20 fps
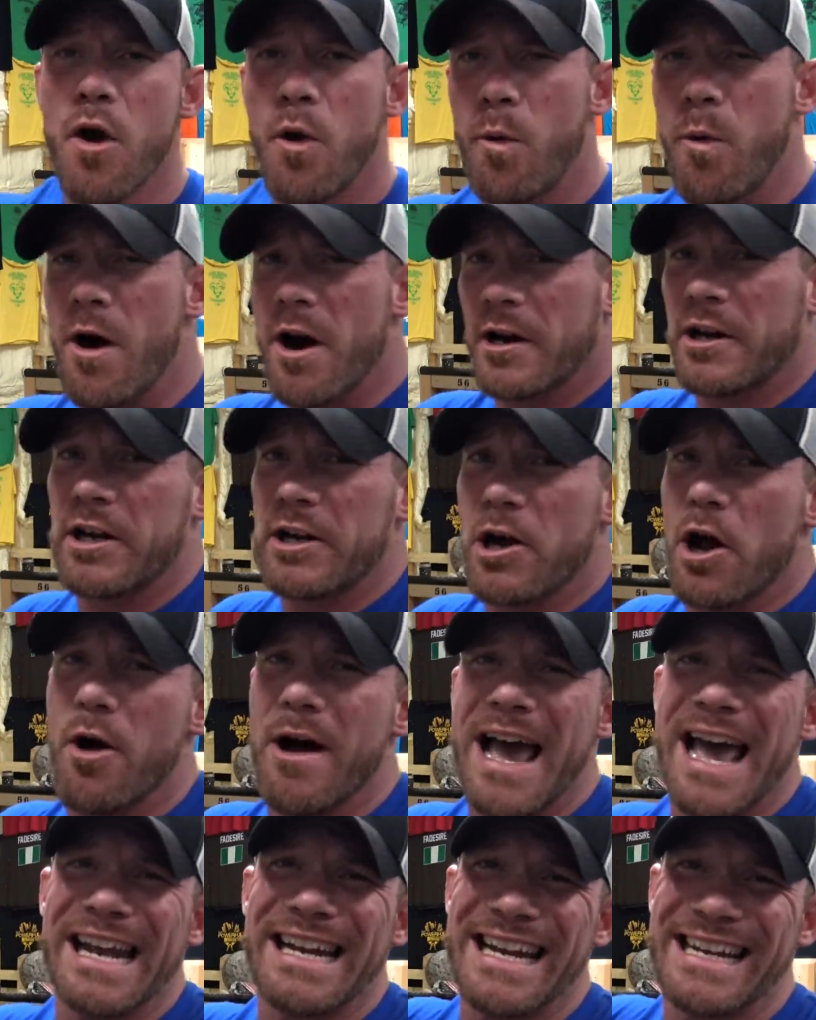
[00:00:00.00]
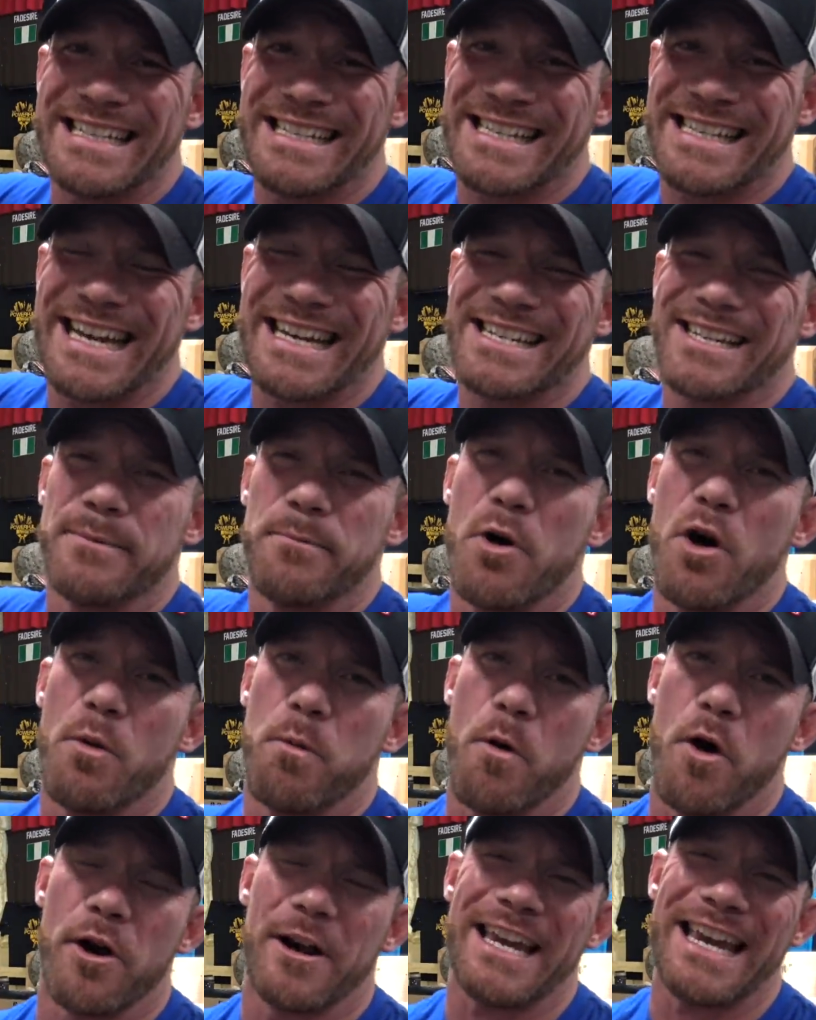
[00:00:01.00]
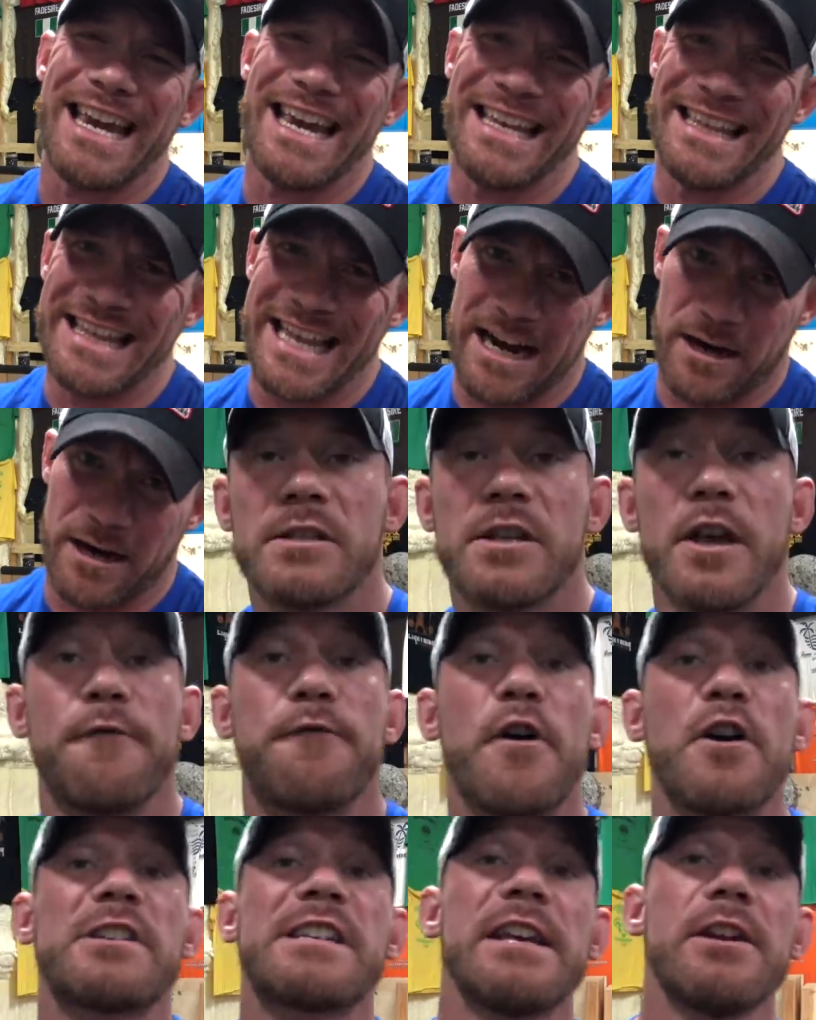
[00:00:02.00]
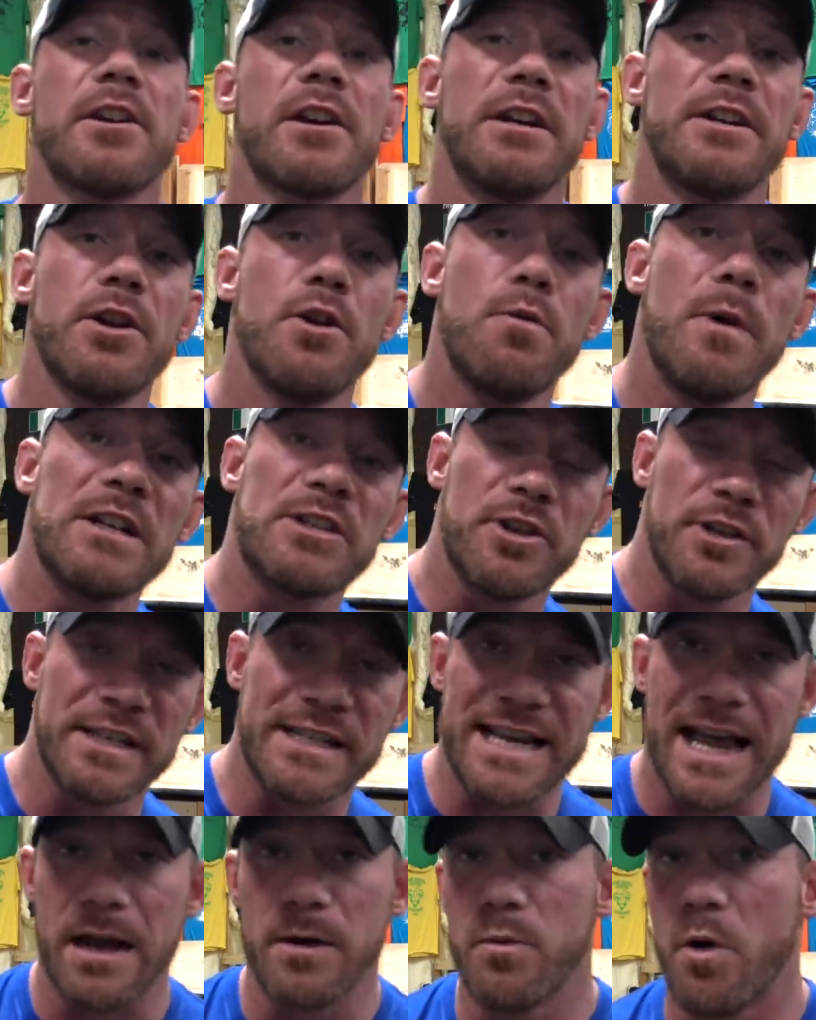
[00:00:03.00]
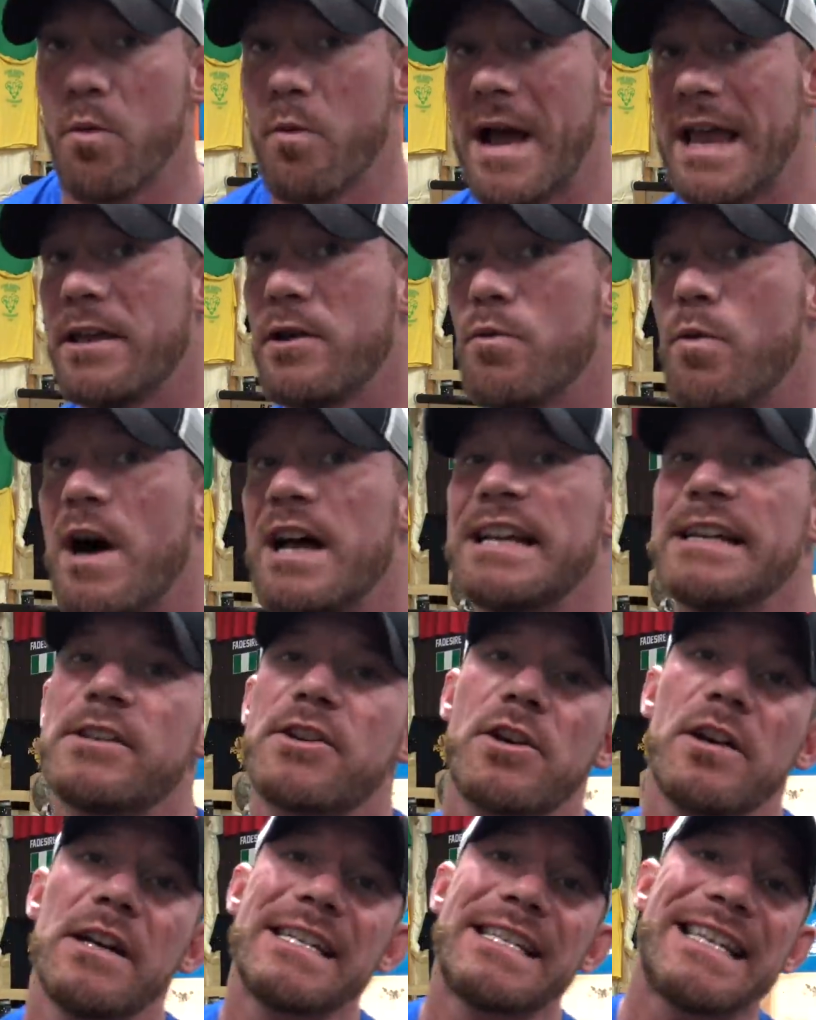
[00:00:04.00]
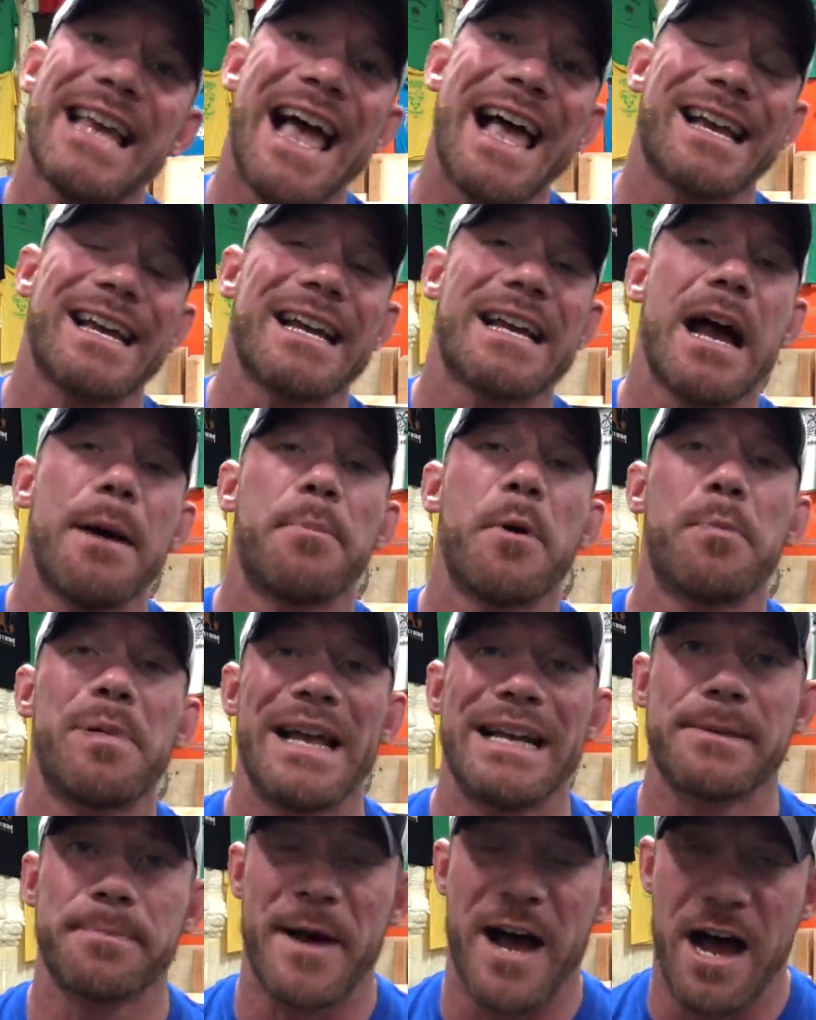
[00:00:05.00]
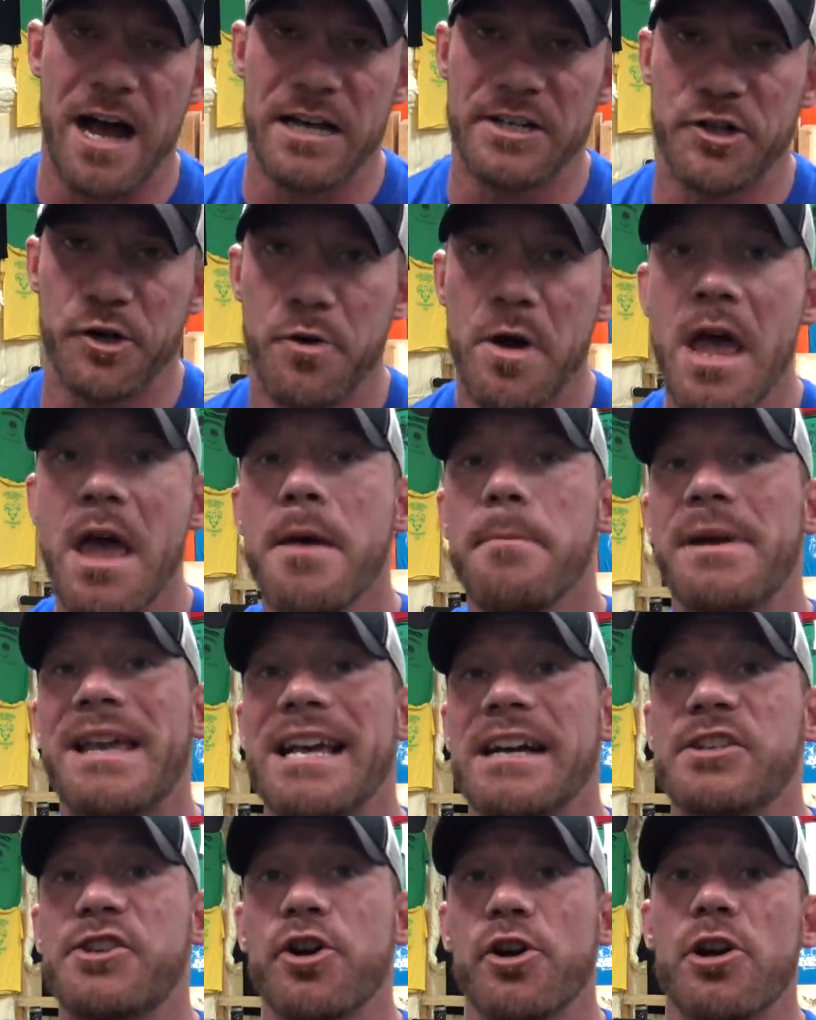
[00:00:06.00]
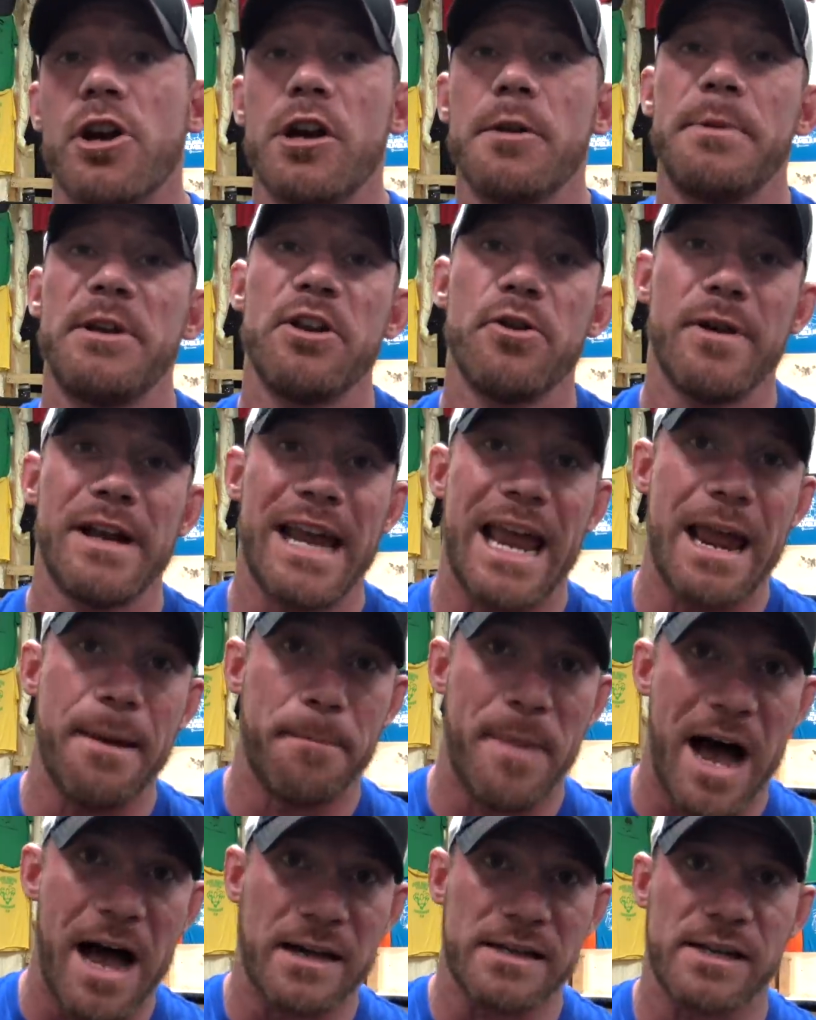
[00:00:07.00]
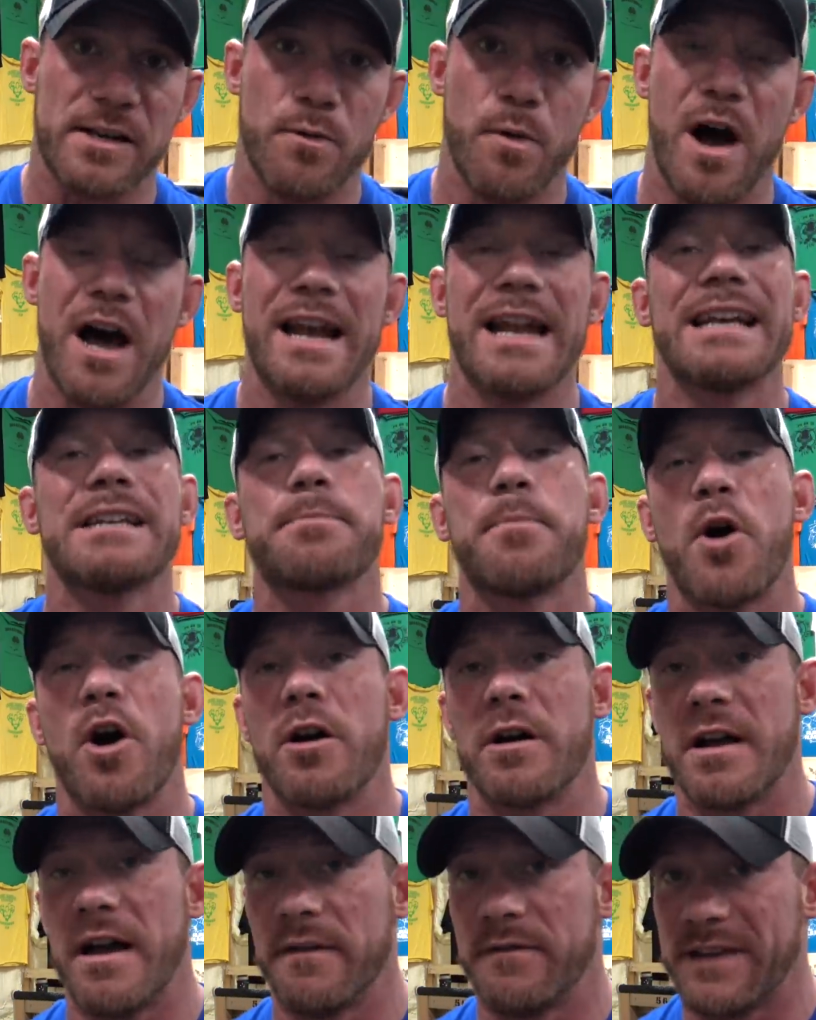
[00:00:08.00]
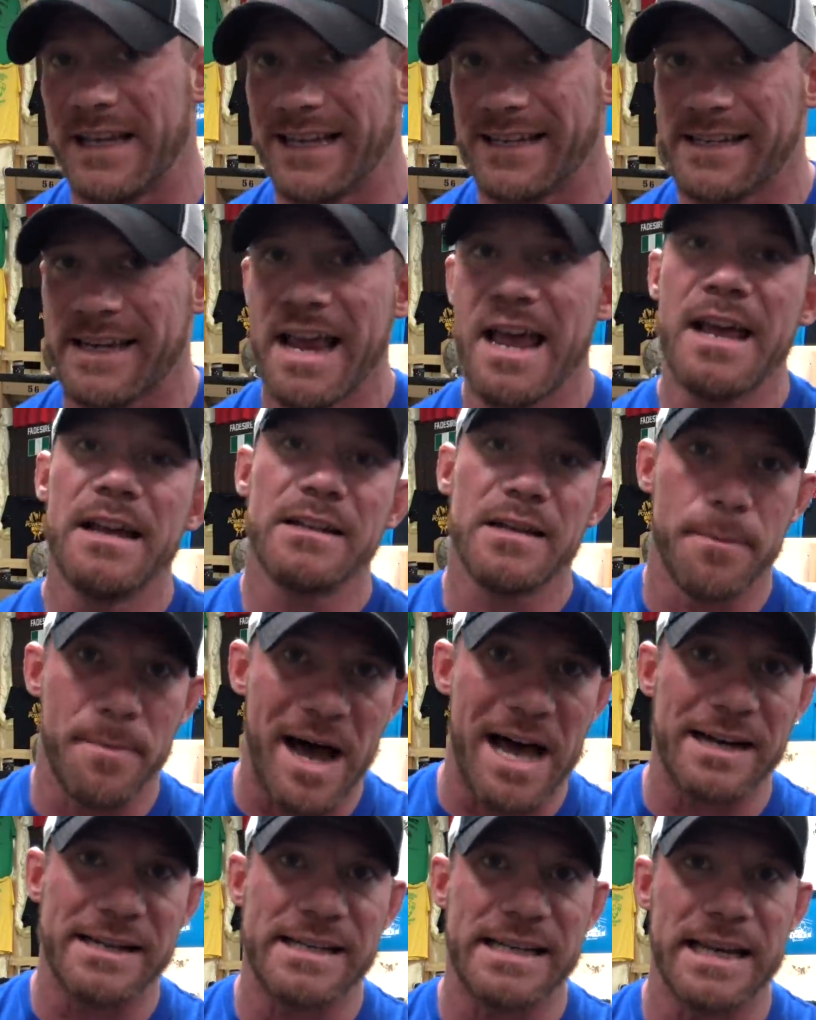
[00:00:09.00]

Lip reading: we're gonna go ahead and stick some more work in So first thing you're gonna do once you decide on what weight you want is you're gonna stack a couple plates behind you because you're gonna be doing a box squat as part of this Tabata